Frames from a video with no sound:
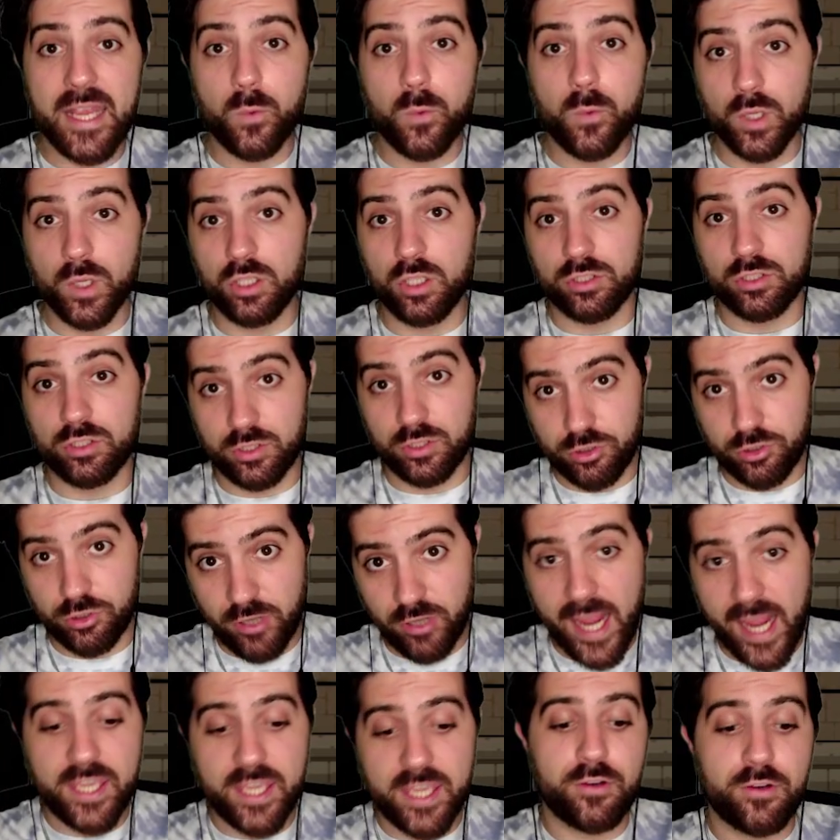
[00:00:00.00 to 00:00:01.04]
it will
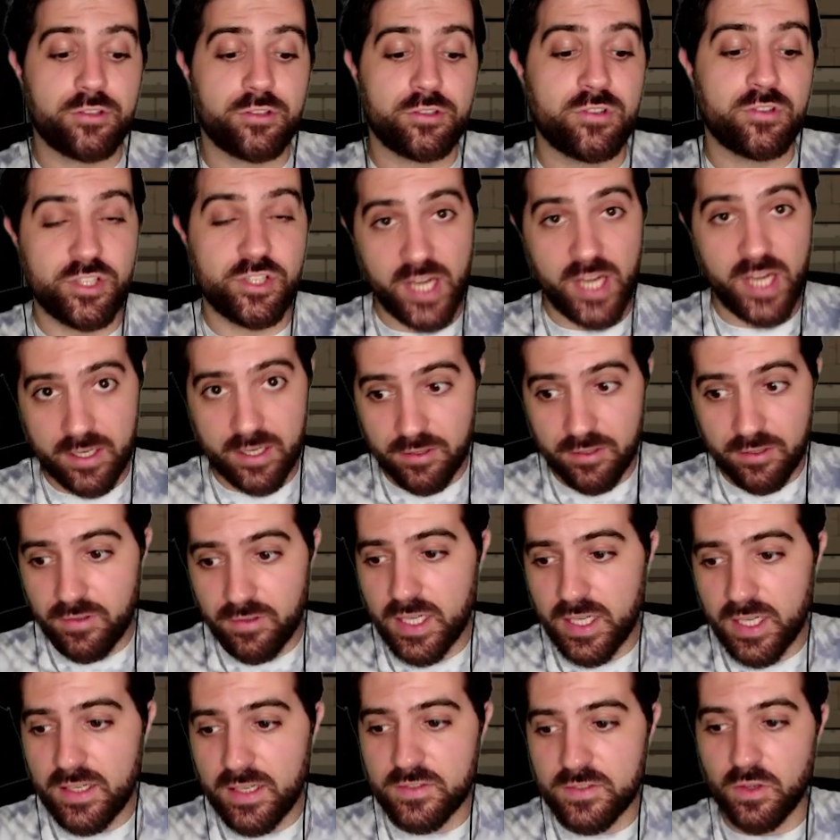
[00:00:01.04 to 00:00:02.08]
track your
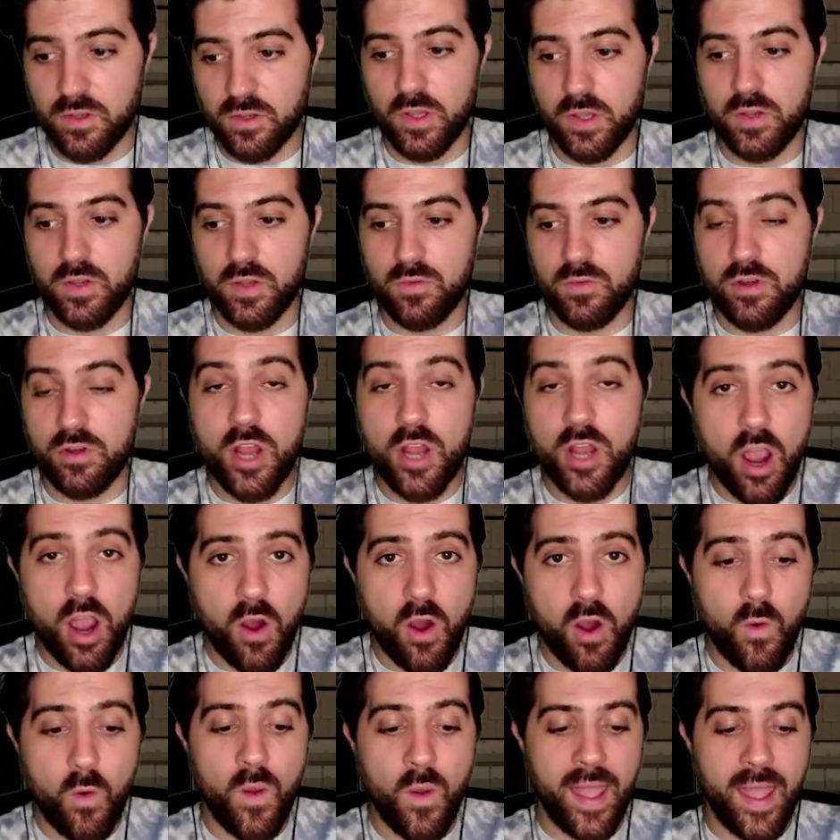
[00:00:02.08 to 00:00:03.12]
trajectory so you
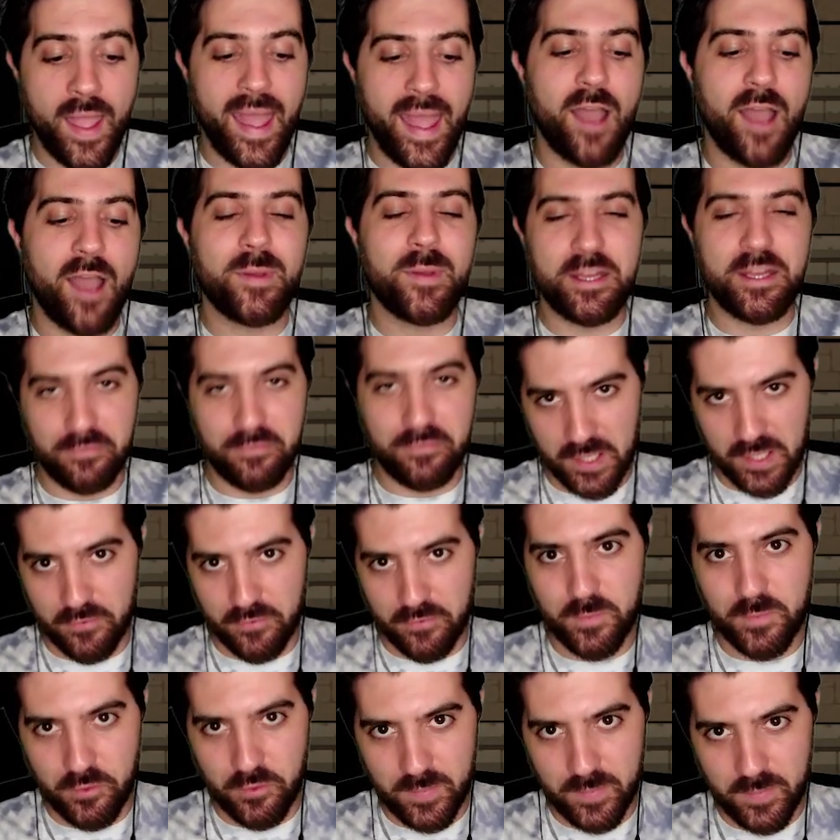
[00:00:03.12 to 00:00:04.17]
know how many feet
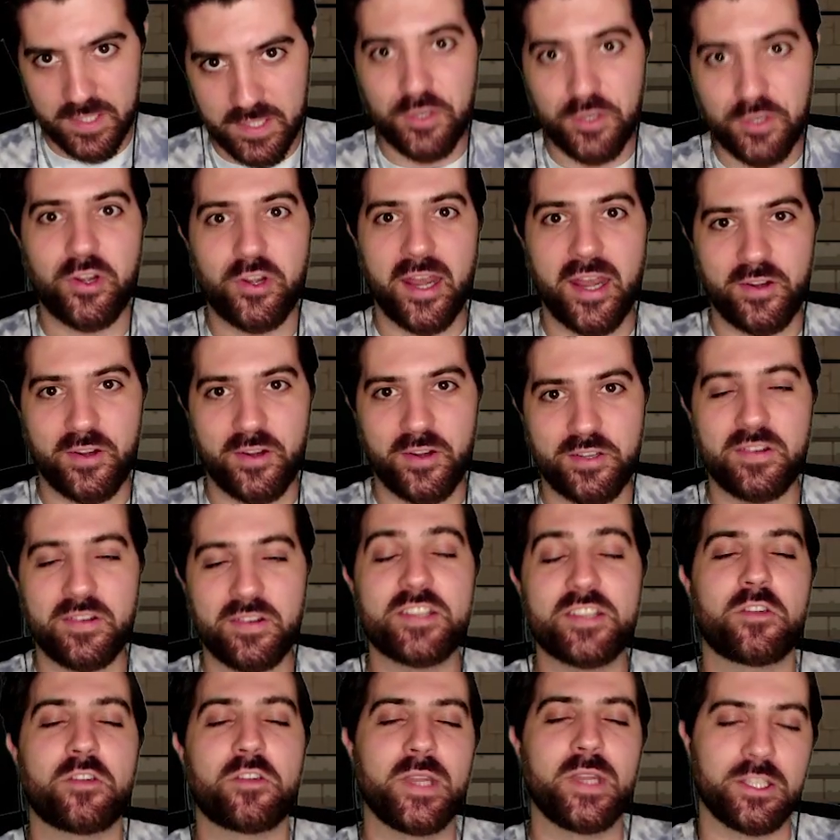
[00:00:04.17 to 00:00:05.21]
of movement your character
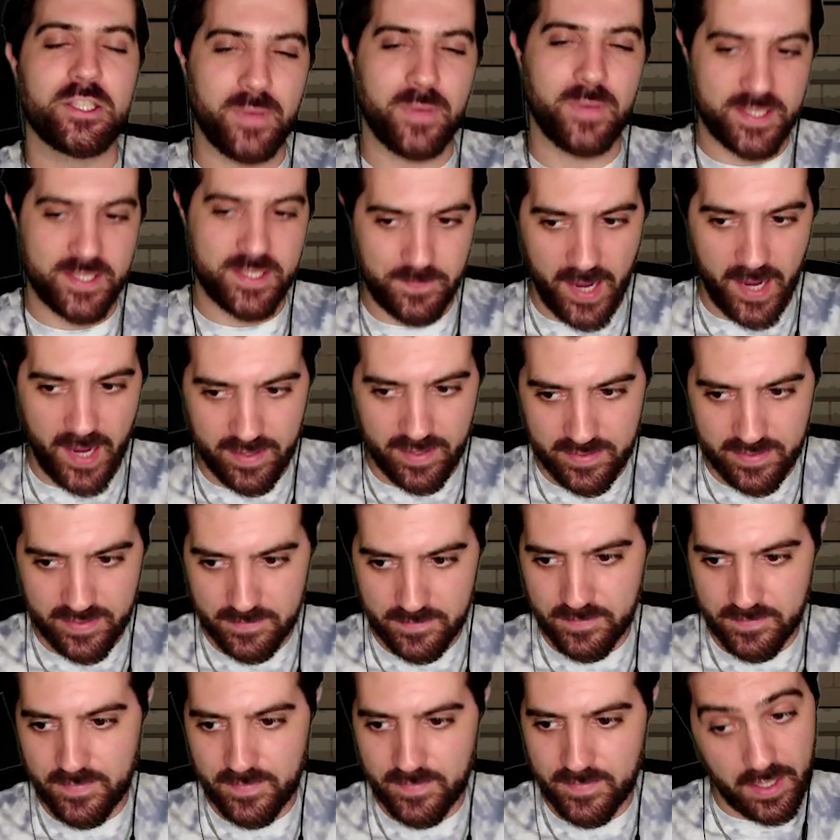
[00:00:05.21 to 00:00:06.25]
is going to expend,
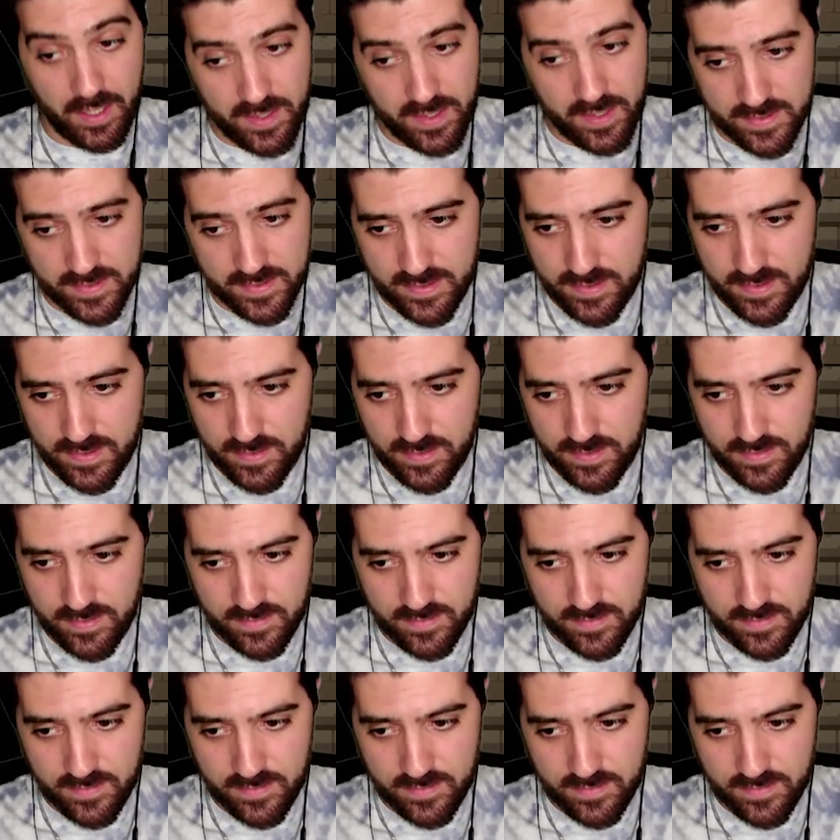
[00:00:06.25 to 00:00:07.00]
like this.